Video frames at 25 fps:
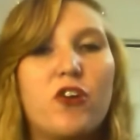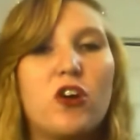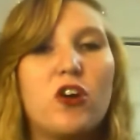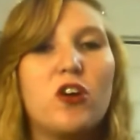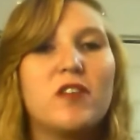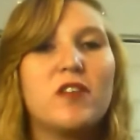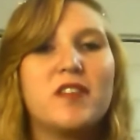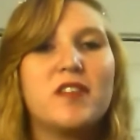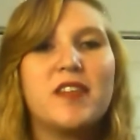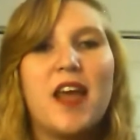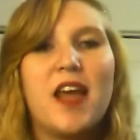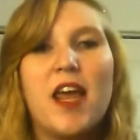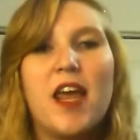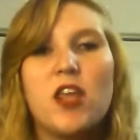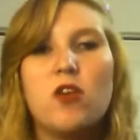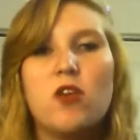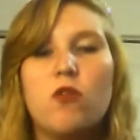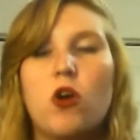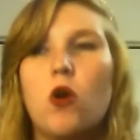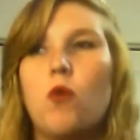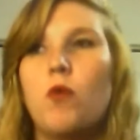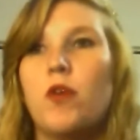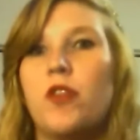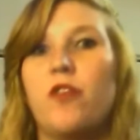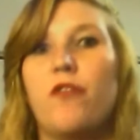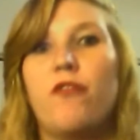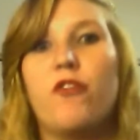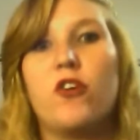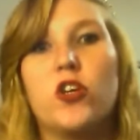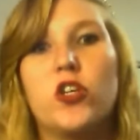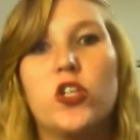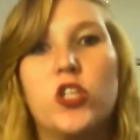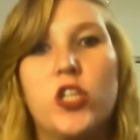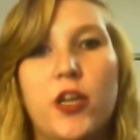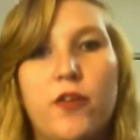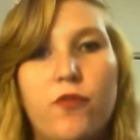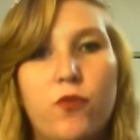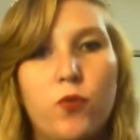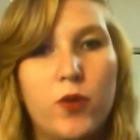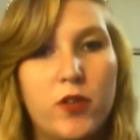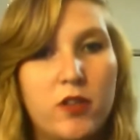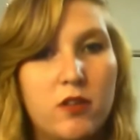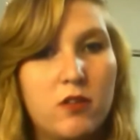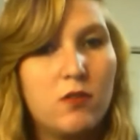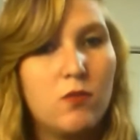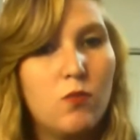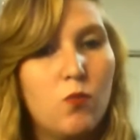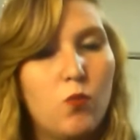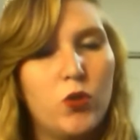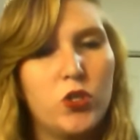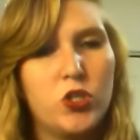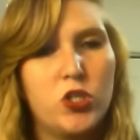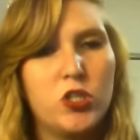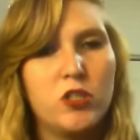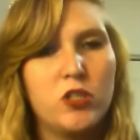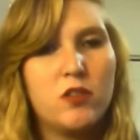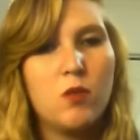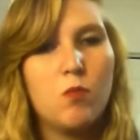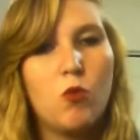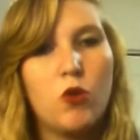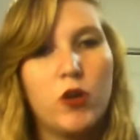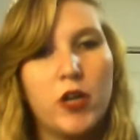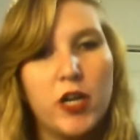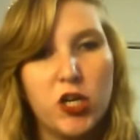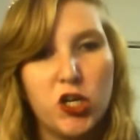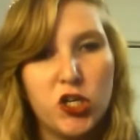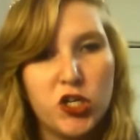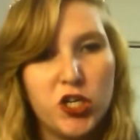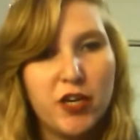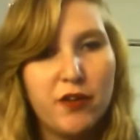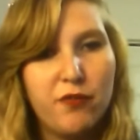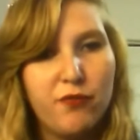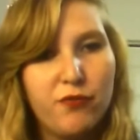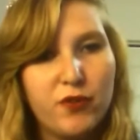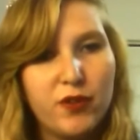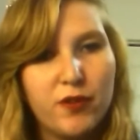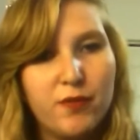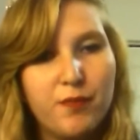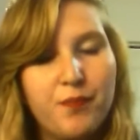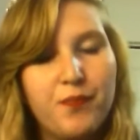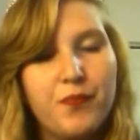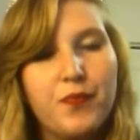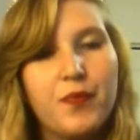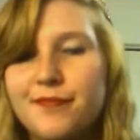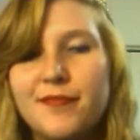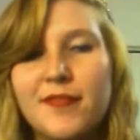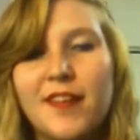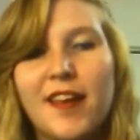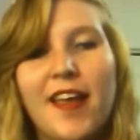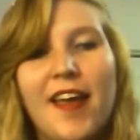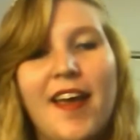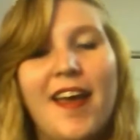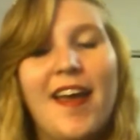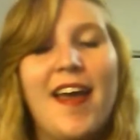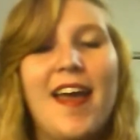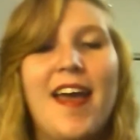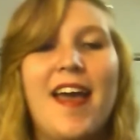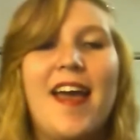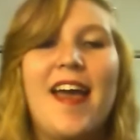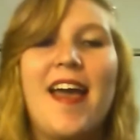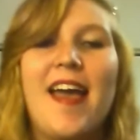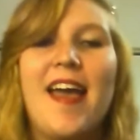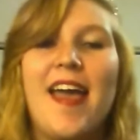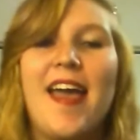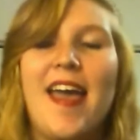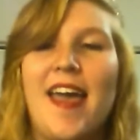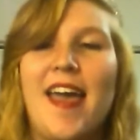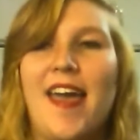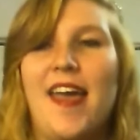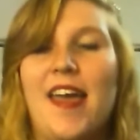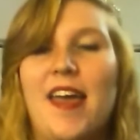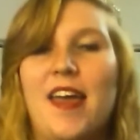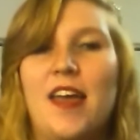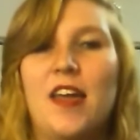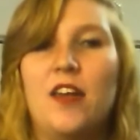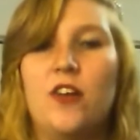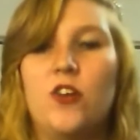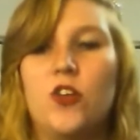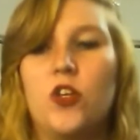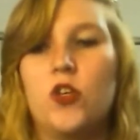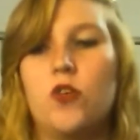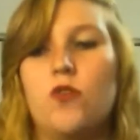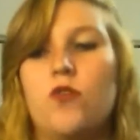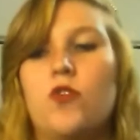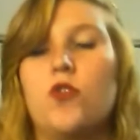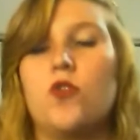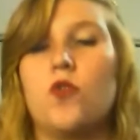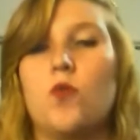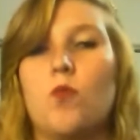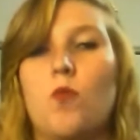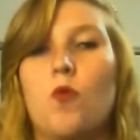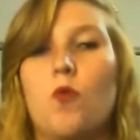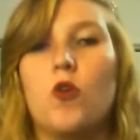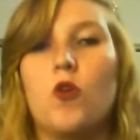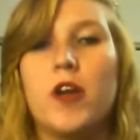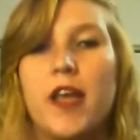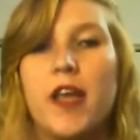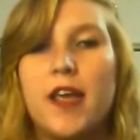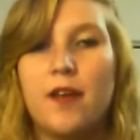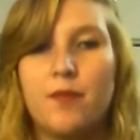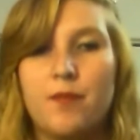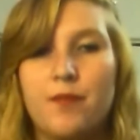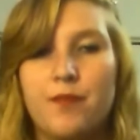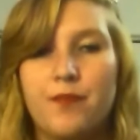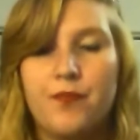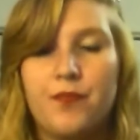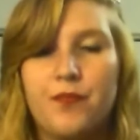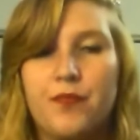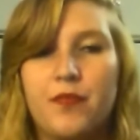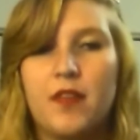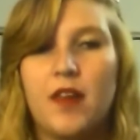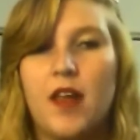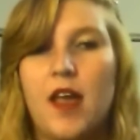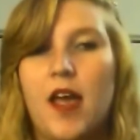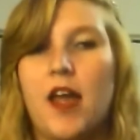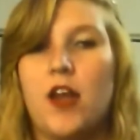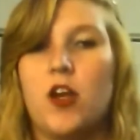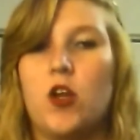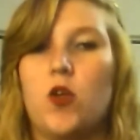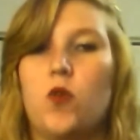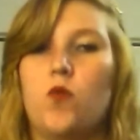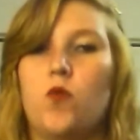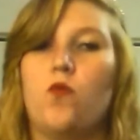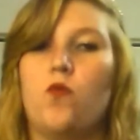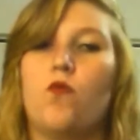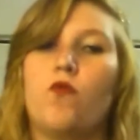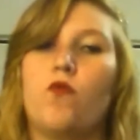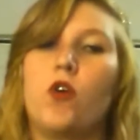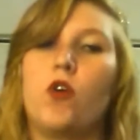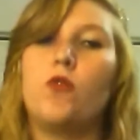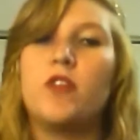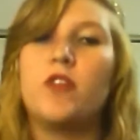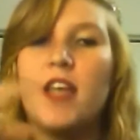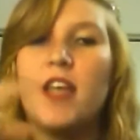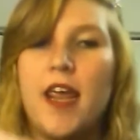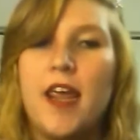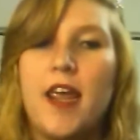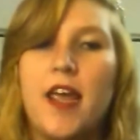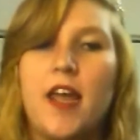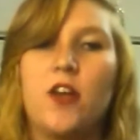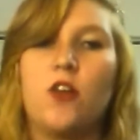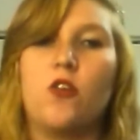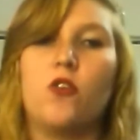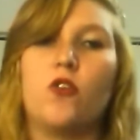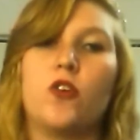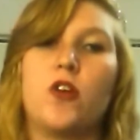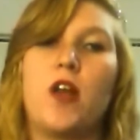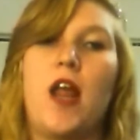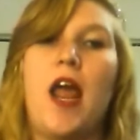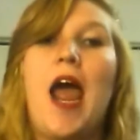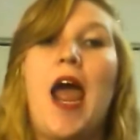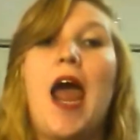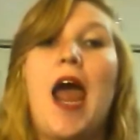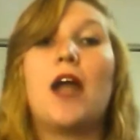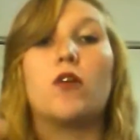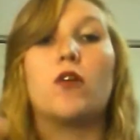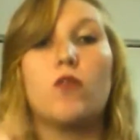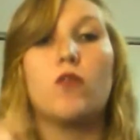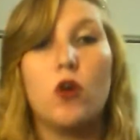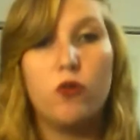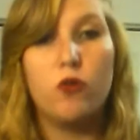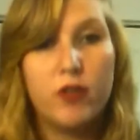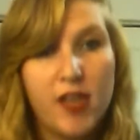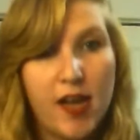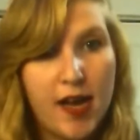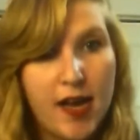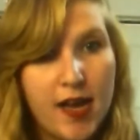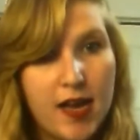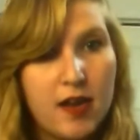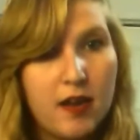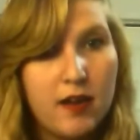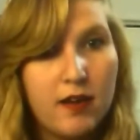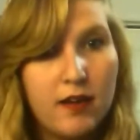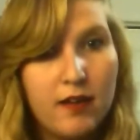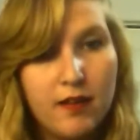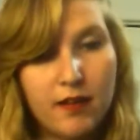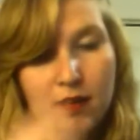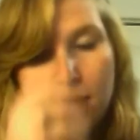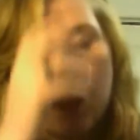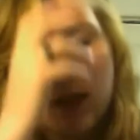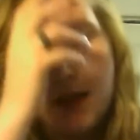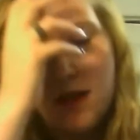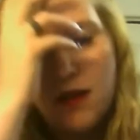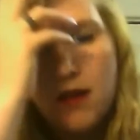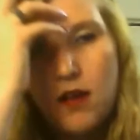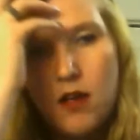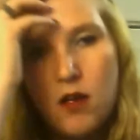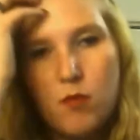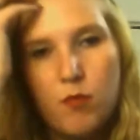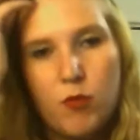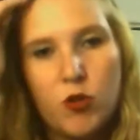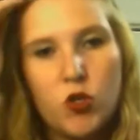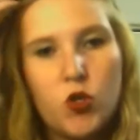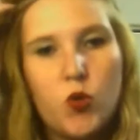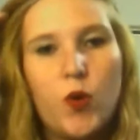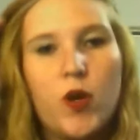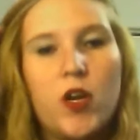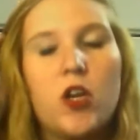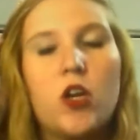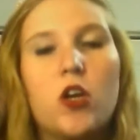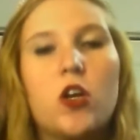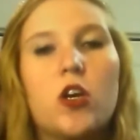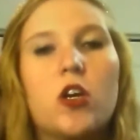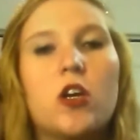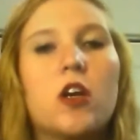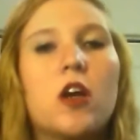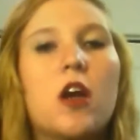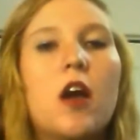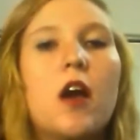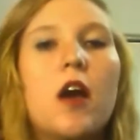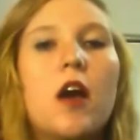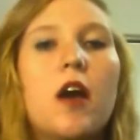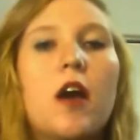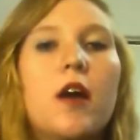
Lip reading: first day you go with the first shift, which is the morning shift, and you do the morning, and you rotate, and you learn how to rotate between your